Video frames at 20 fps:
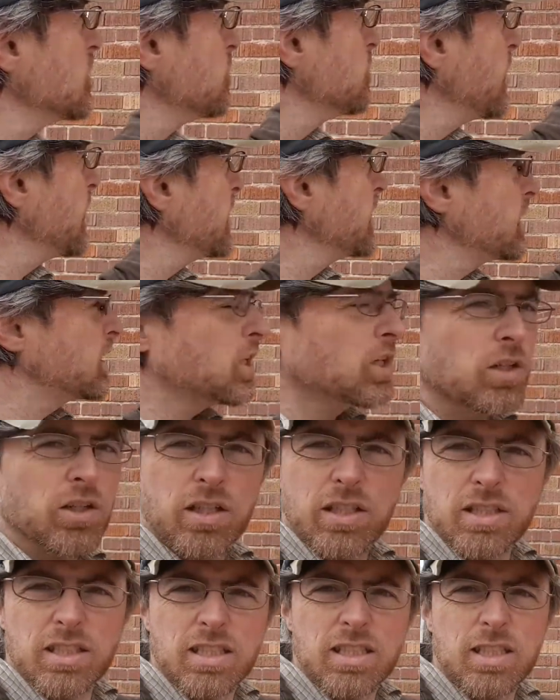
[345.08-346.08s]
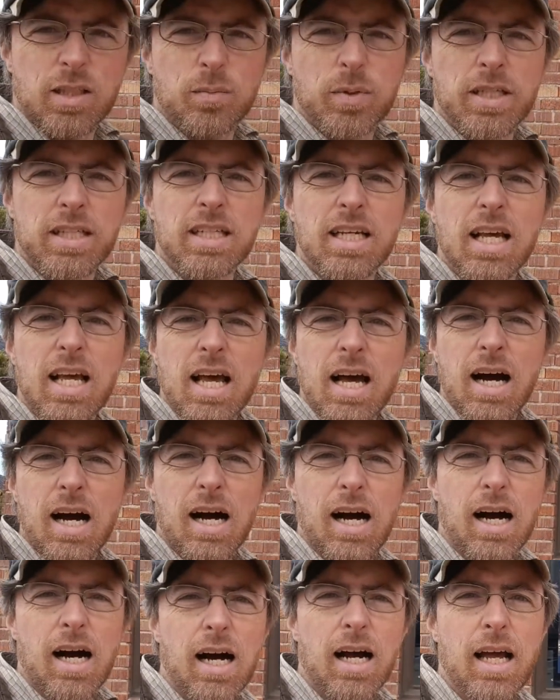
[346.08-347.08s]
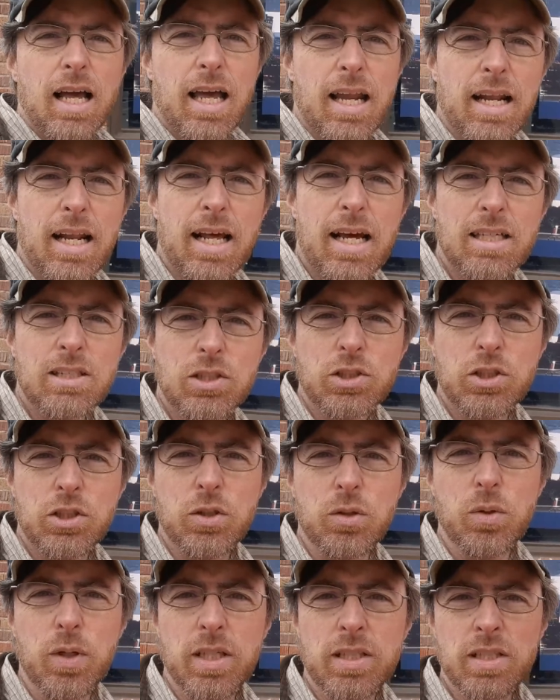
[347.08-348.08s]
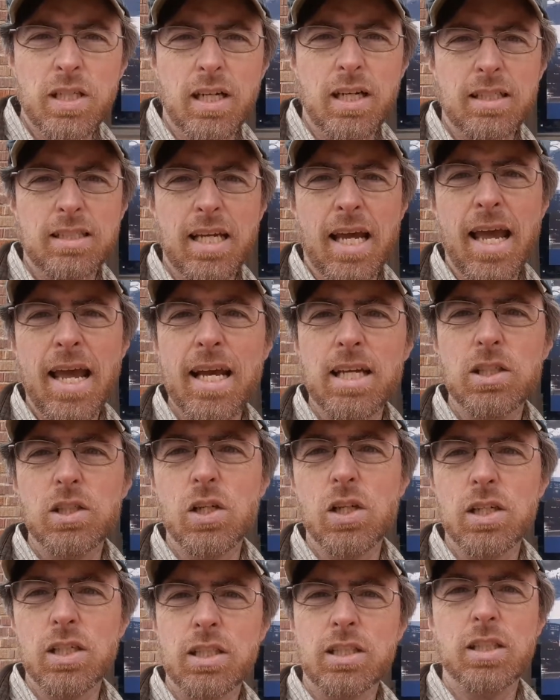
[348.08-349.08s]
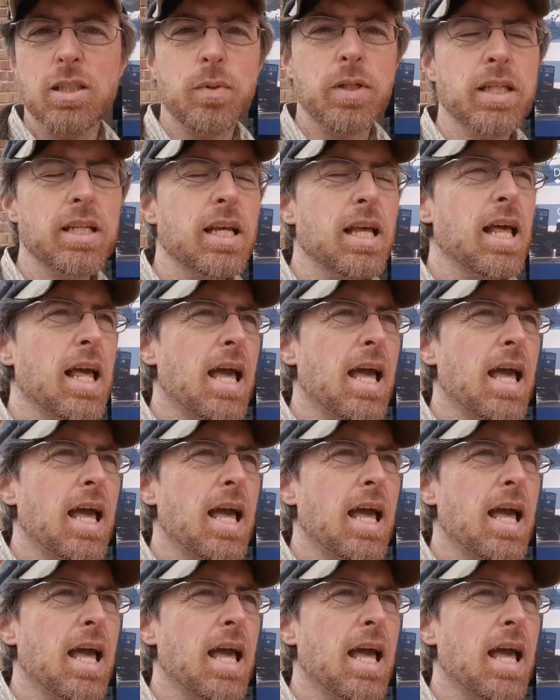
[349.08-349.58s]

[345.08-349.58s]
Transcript: Defining Courage exhibit, and it asks you, it's a hands-on exhibit,